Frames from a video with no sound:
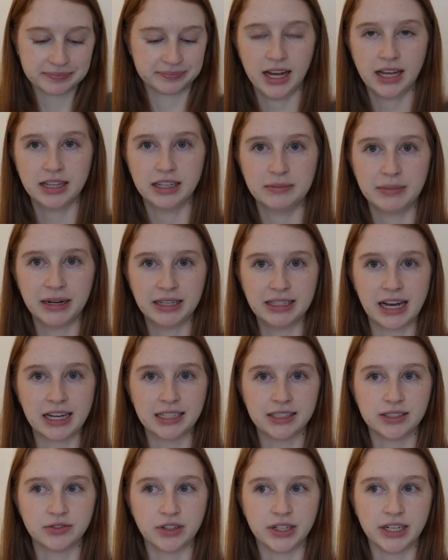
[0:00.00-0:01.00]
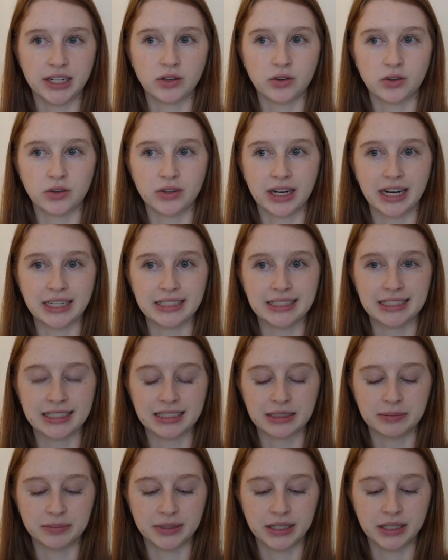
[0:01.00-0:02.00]
And then my last reading goal that I didn't
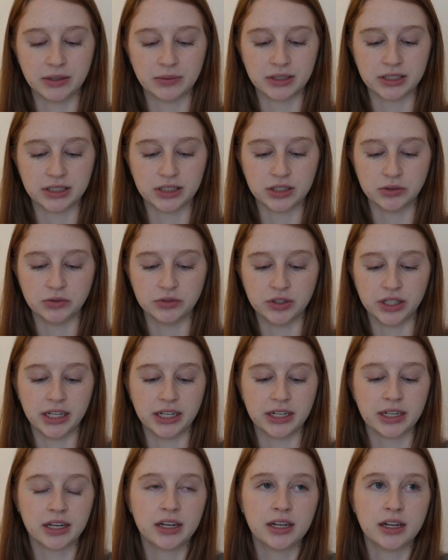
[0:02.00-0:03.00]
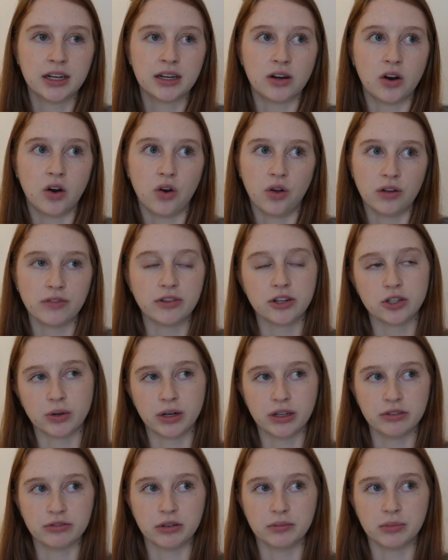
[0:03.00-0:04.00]
complete was to read all of the
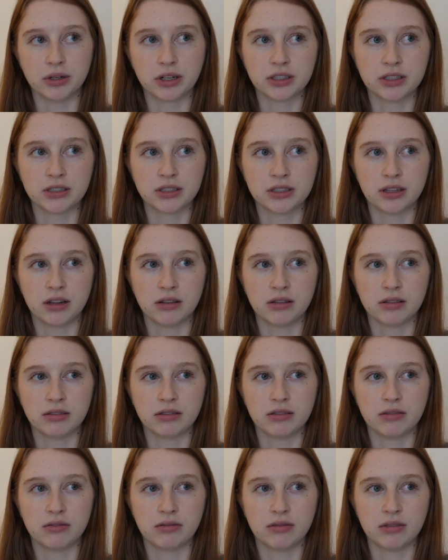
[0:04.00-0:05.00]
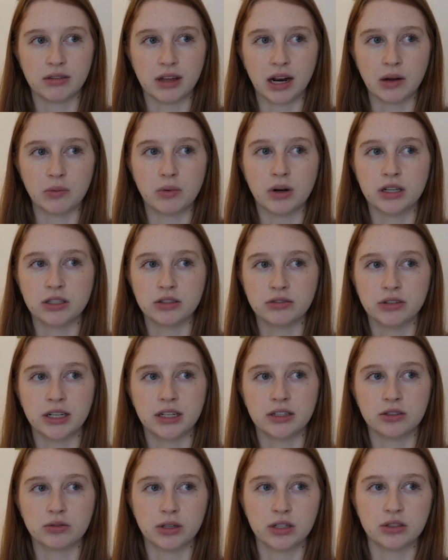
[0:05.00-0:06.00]
24 books that I wanted to read
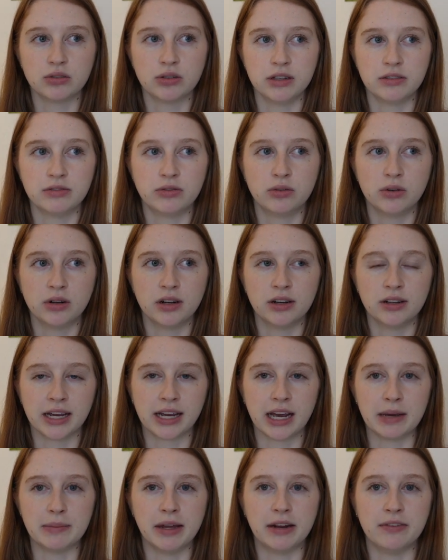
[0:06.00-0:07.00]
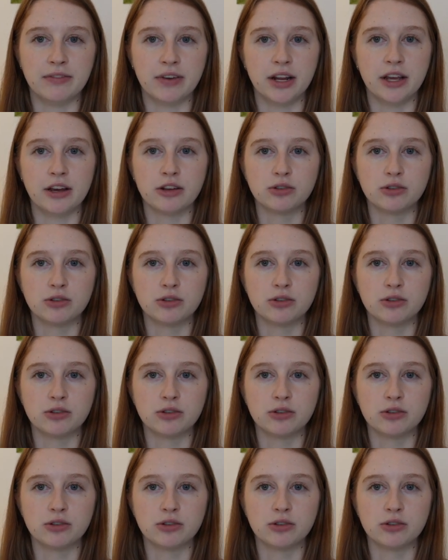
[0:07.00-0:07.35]
in 2024. Like I made a video,